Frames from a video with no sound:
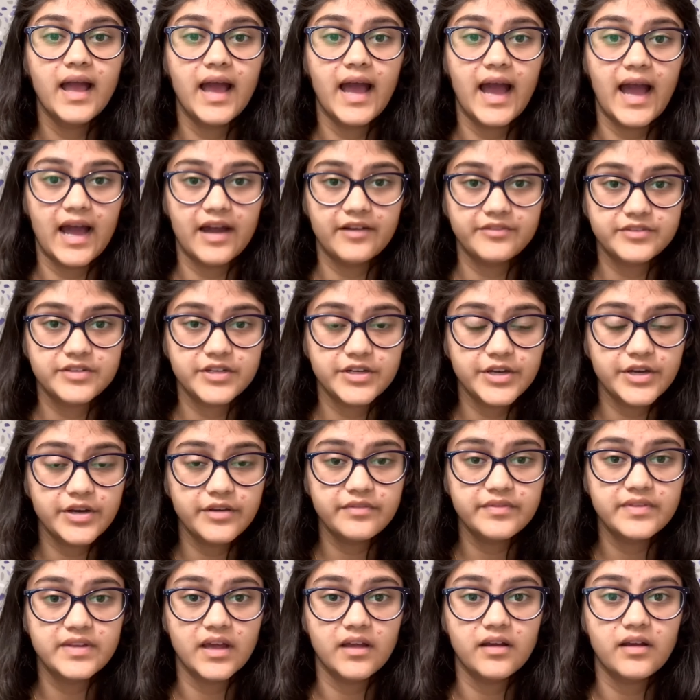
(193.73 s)
After
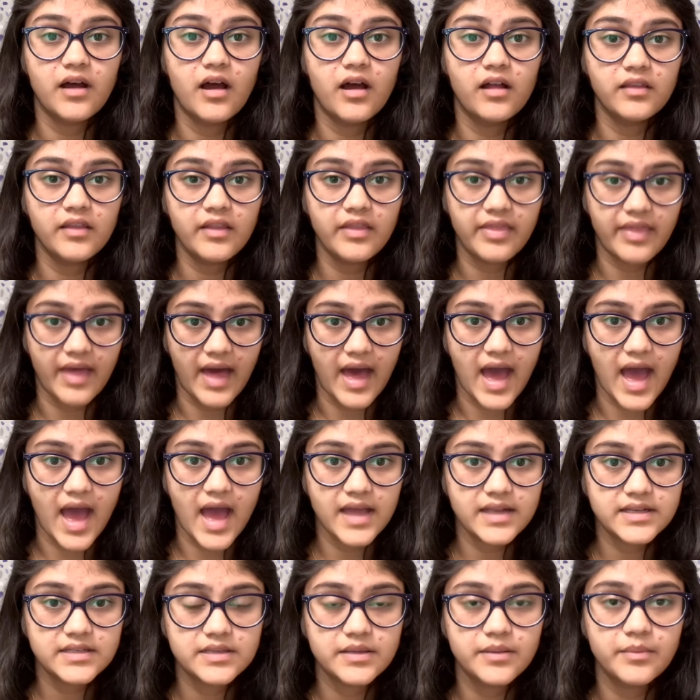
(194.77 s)
you've done all of
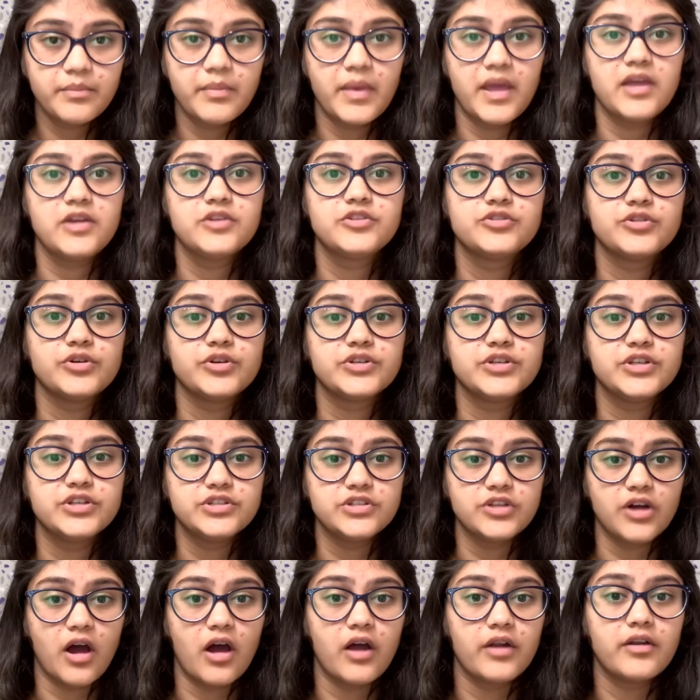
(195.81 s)
that, make sure to
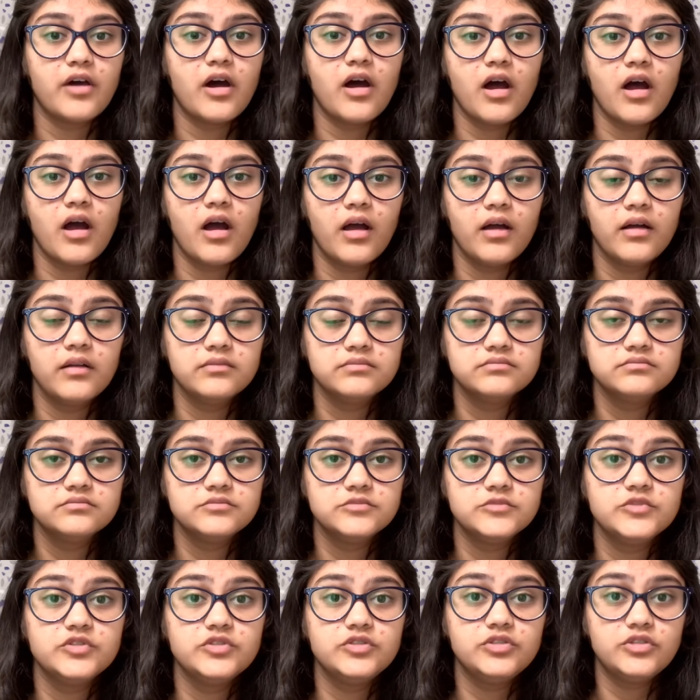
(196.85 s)

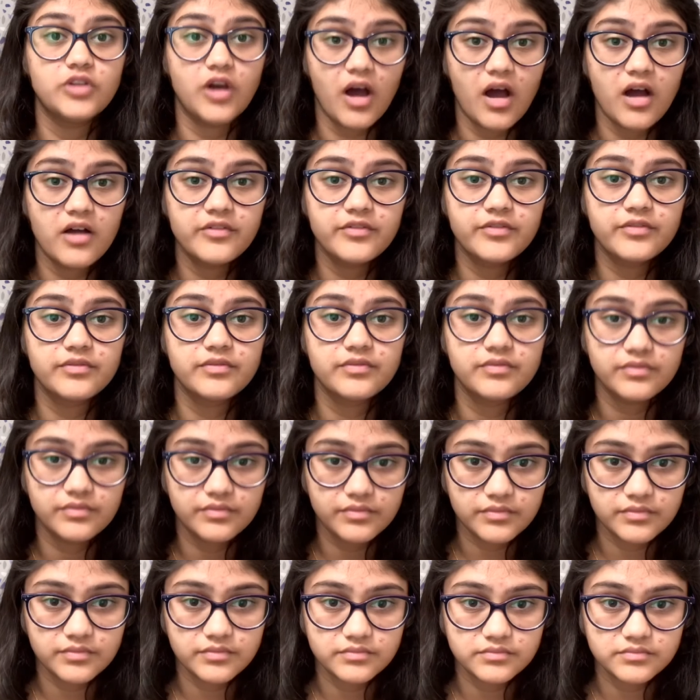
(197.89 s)
doff
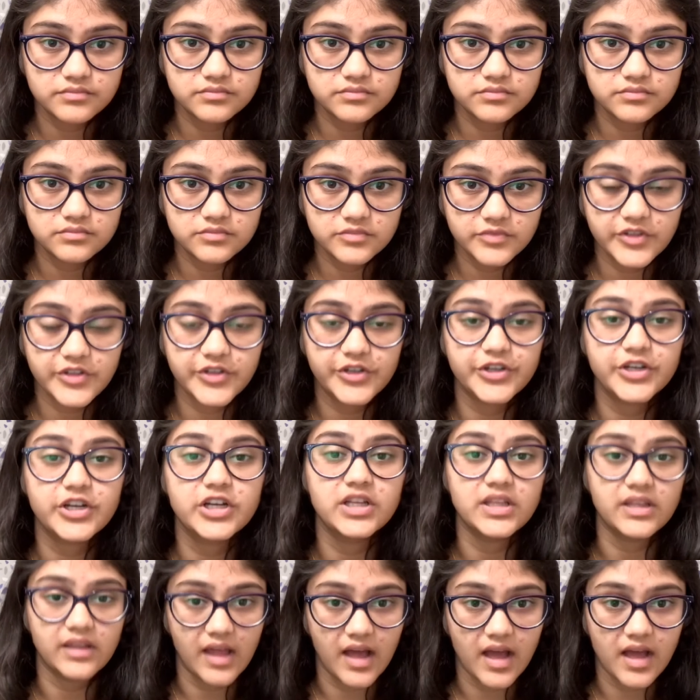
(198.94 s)
your
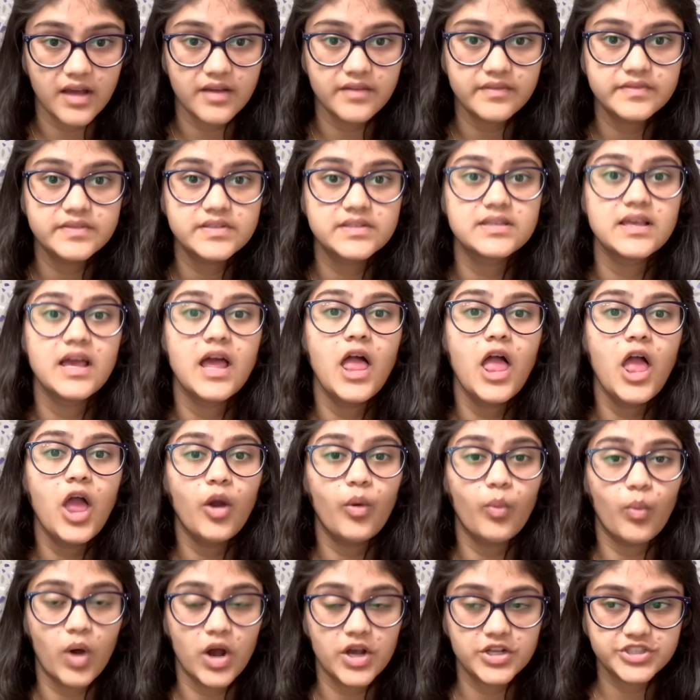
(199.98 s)
gloves,
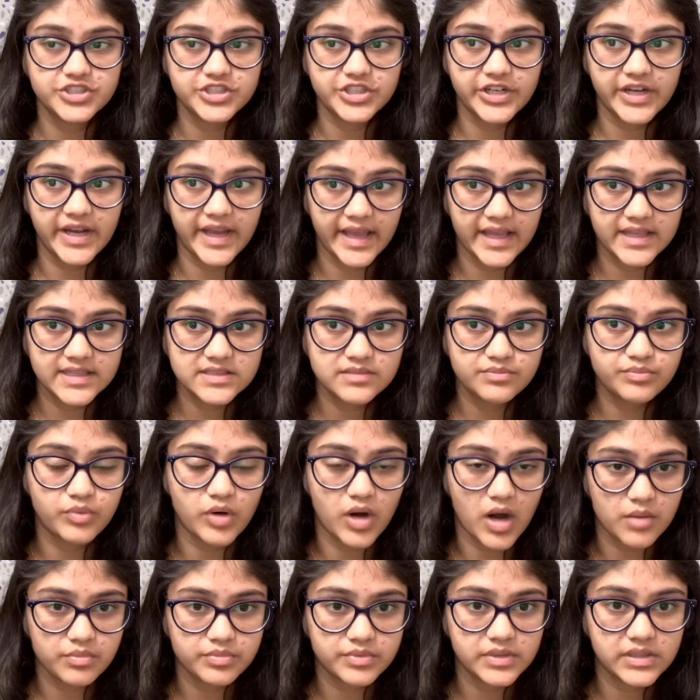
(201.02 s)
wash your hands
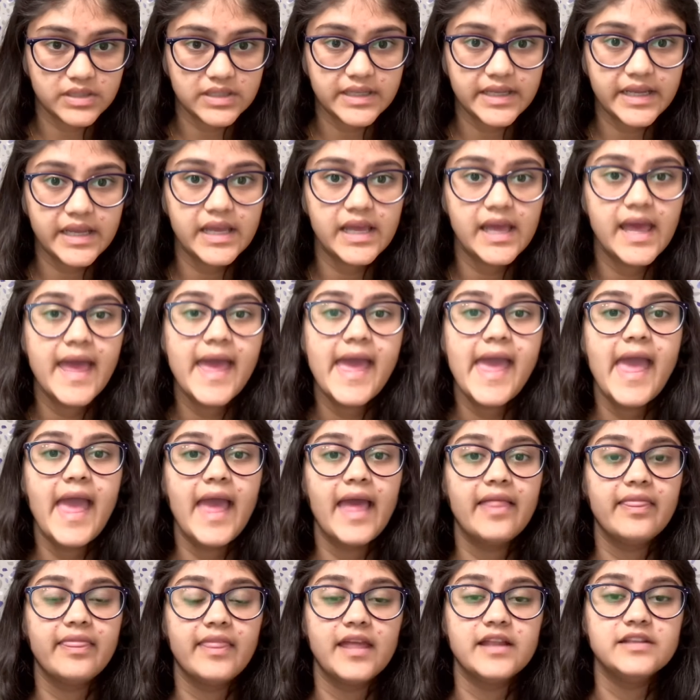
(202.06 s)
properly,
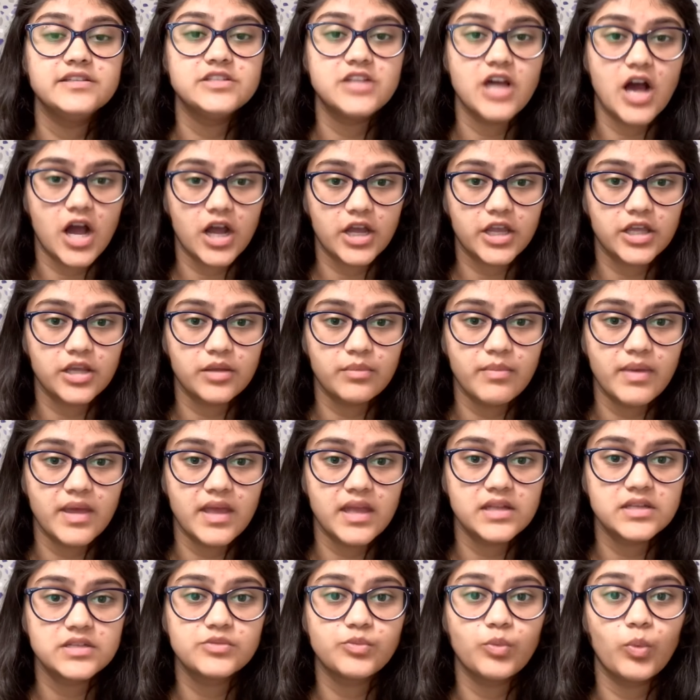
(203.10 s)
and then
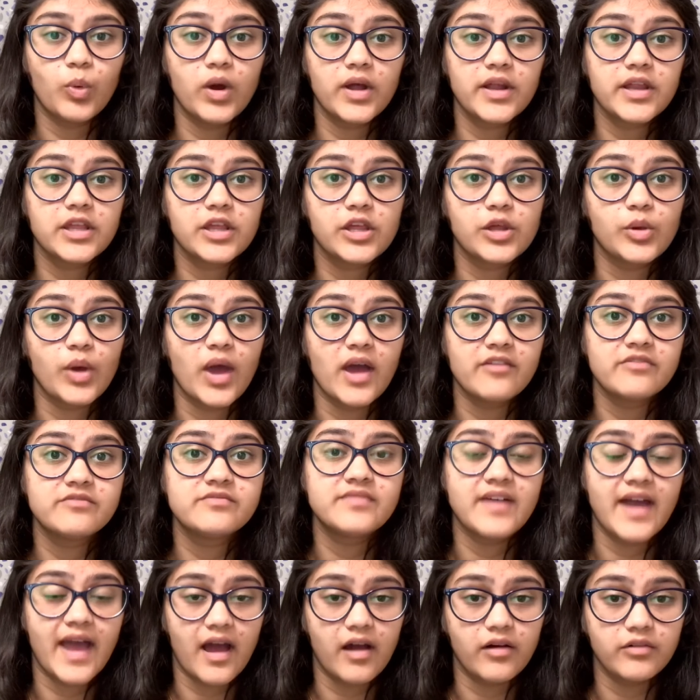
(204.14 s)
document what you have
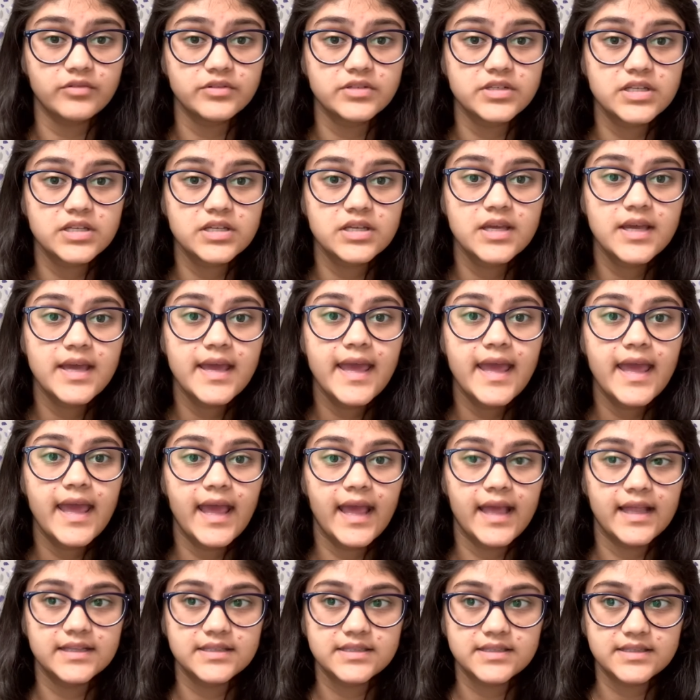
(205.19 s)
found
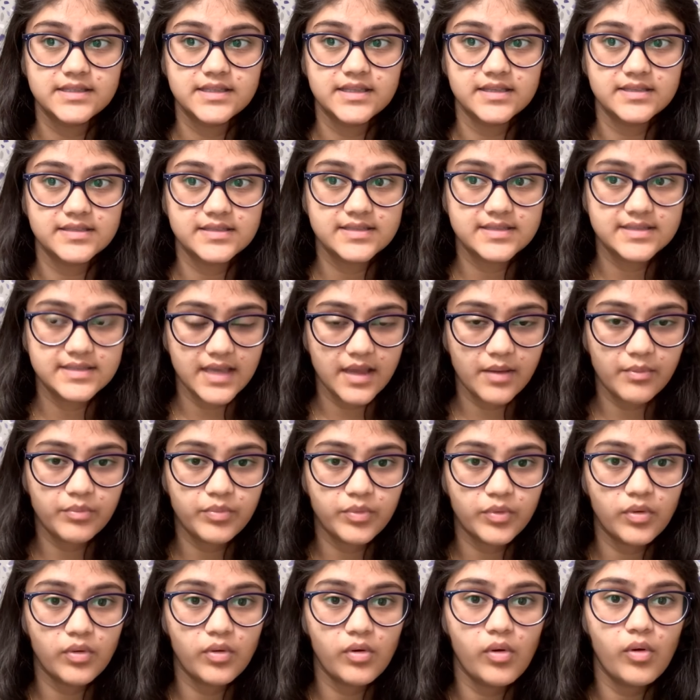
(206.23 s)
in this
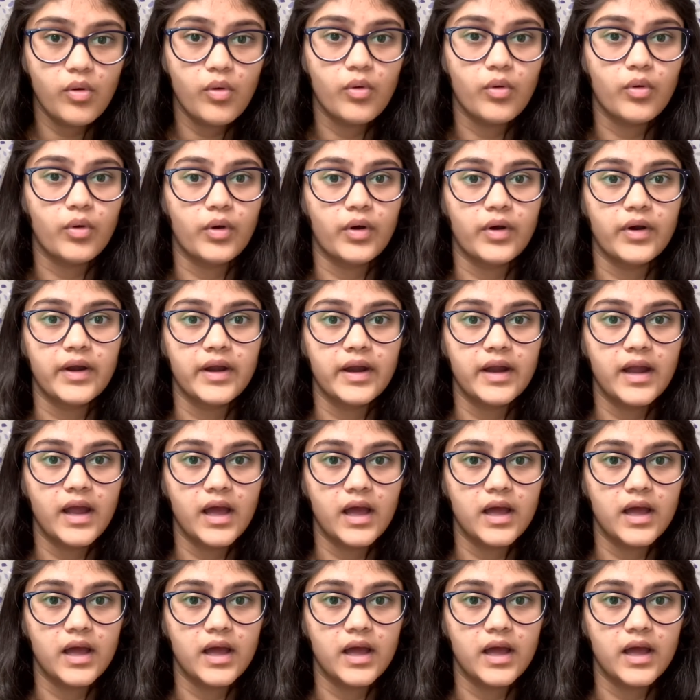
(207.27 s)
sample or